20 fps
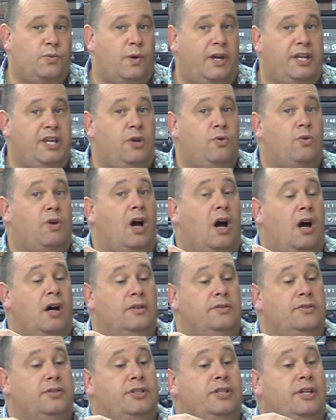where you
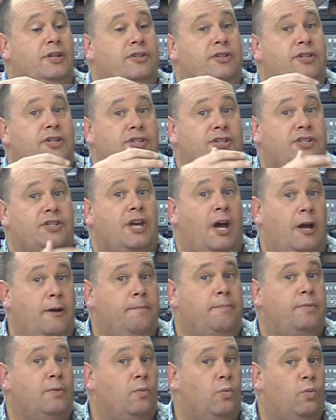can't touch a
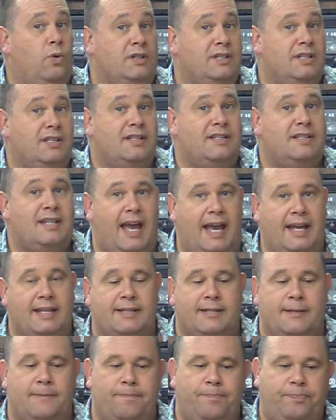scope once
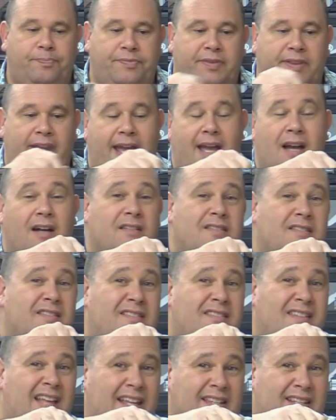set, they are
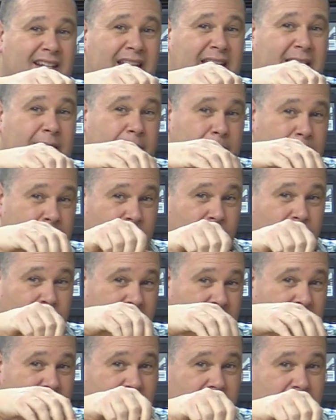steadily
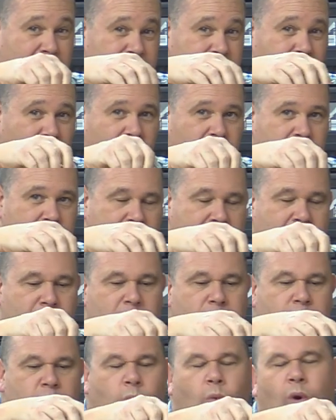building a
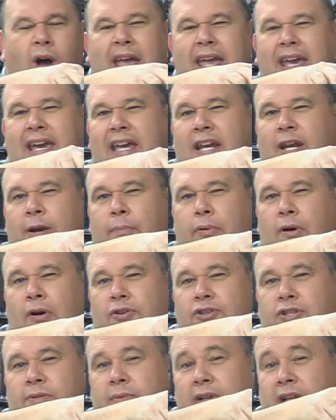following. Weighing in at
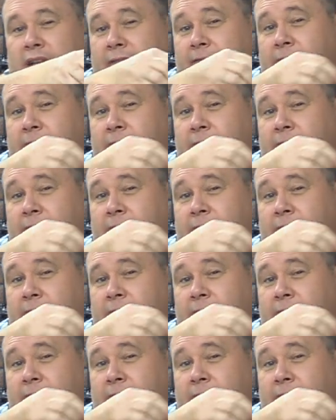approximately